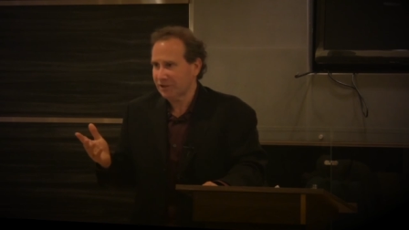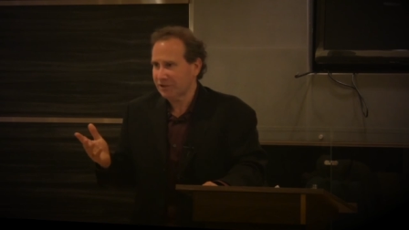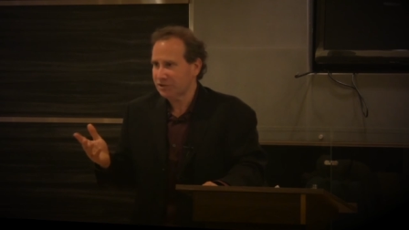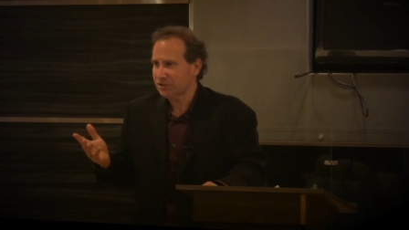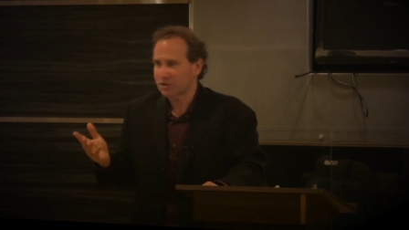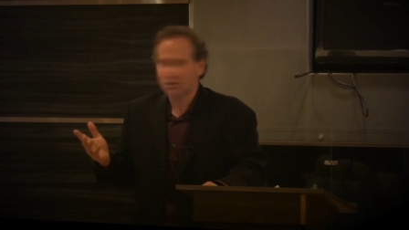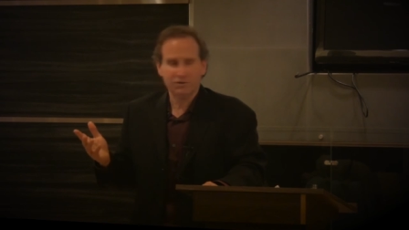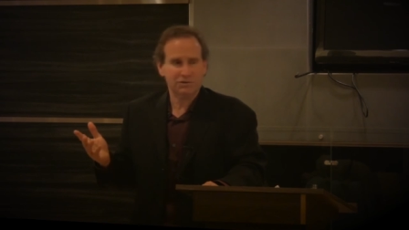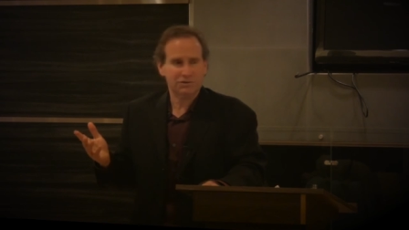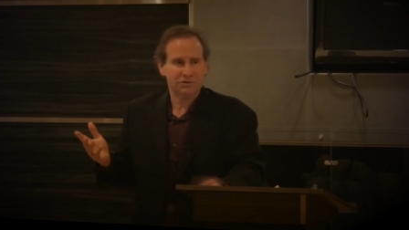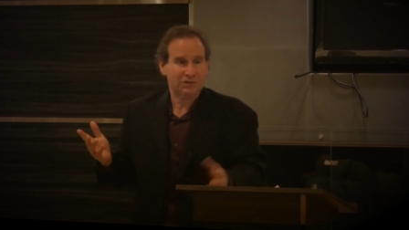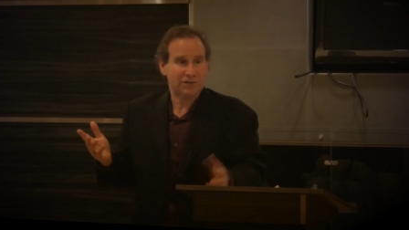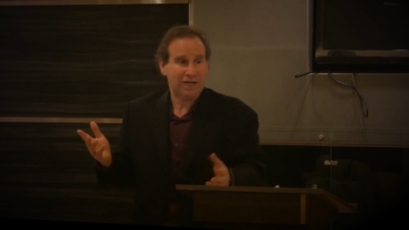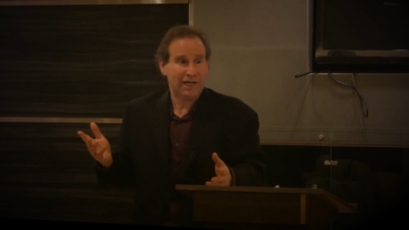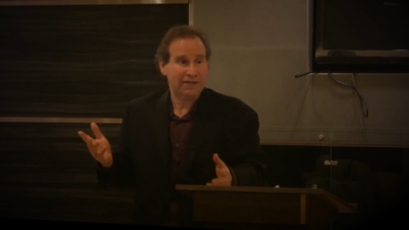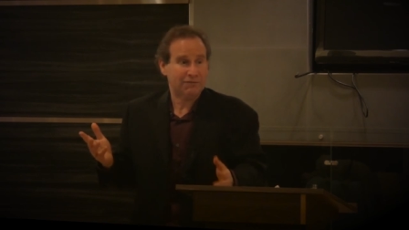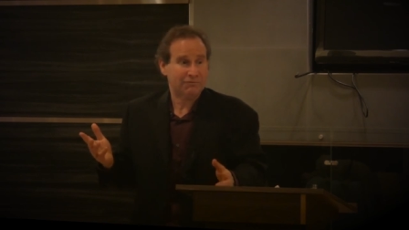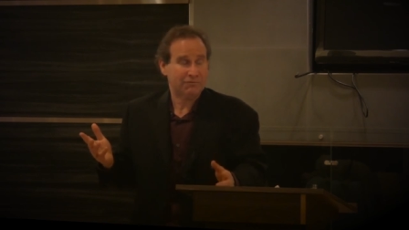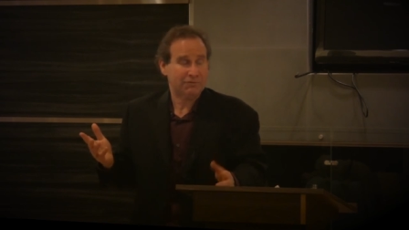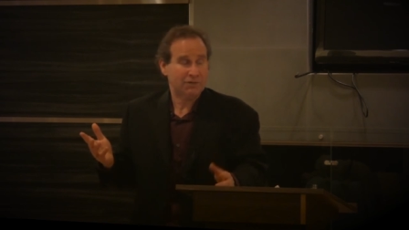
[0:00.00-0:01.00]
fiction
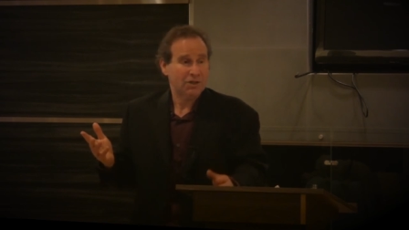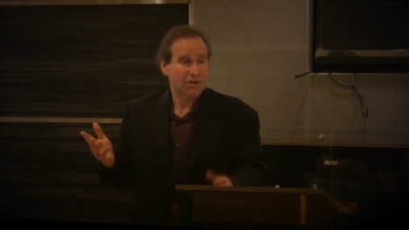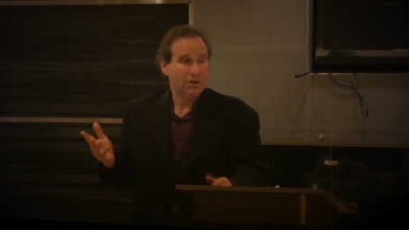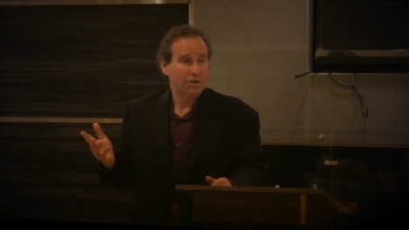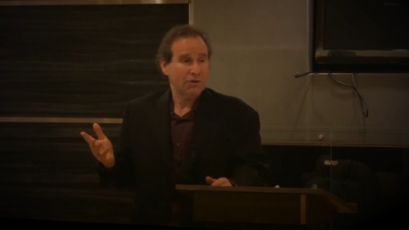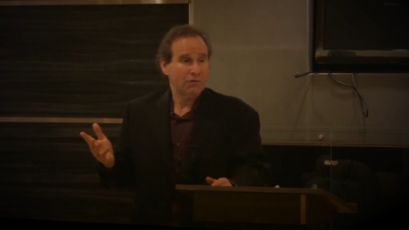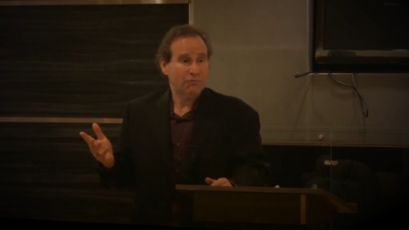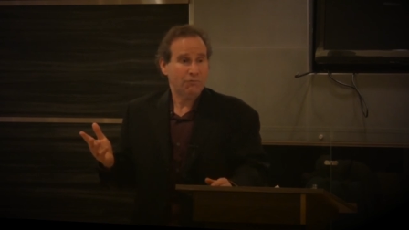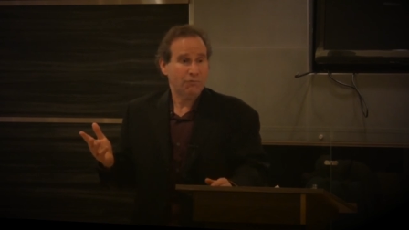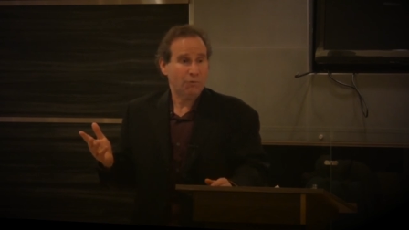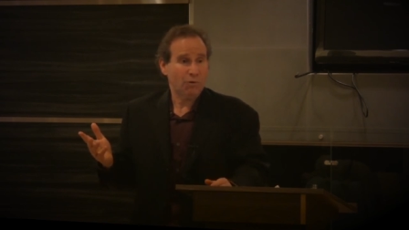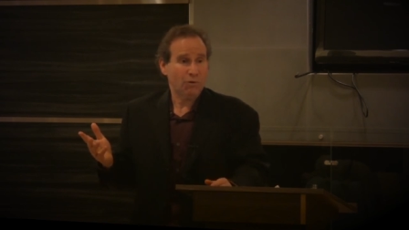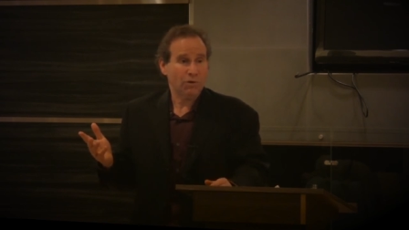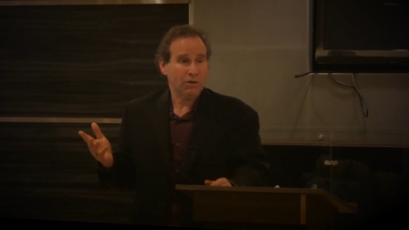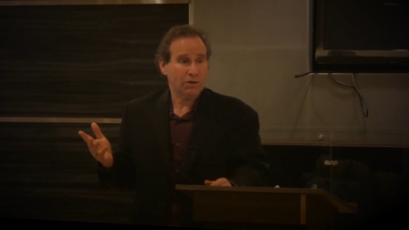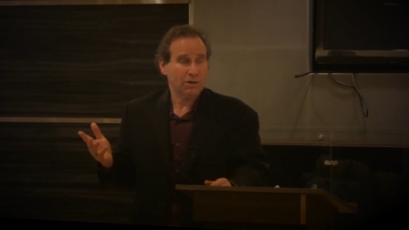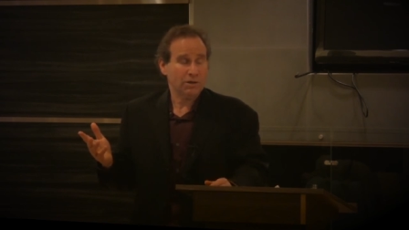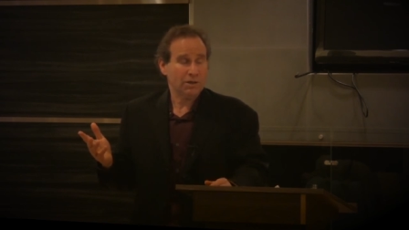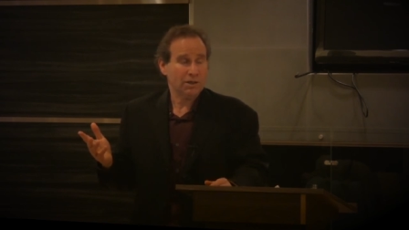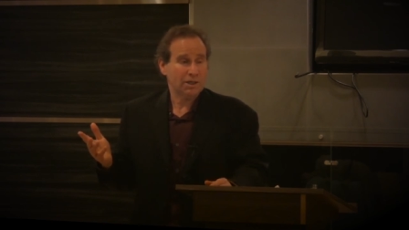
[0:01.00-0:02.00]
site
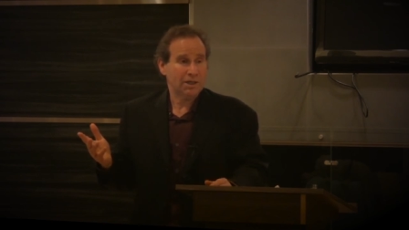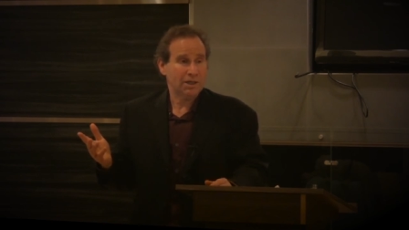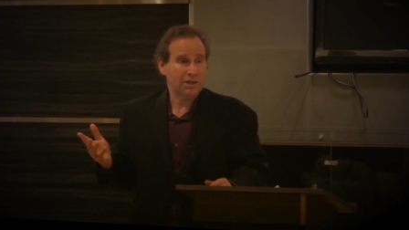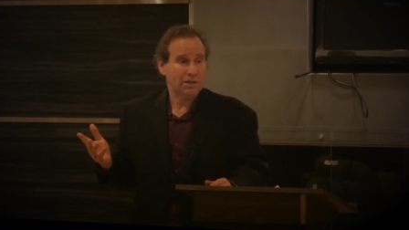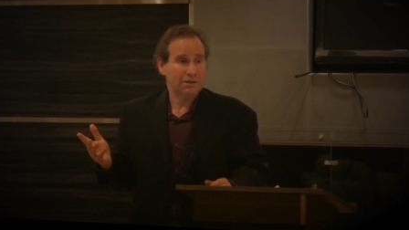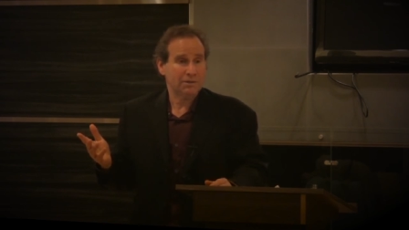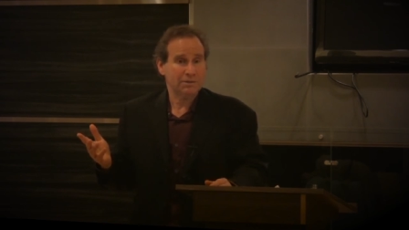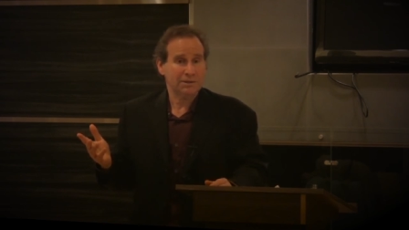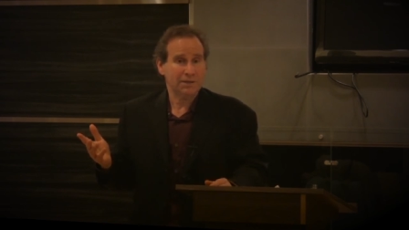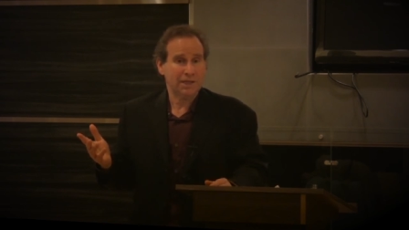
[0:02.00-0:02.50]
for, uh,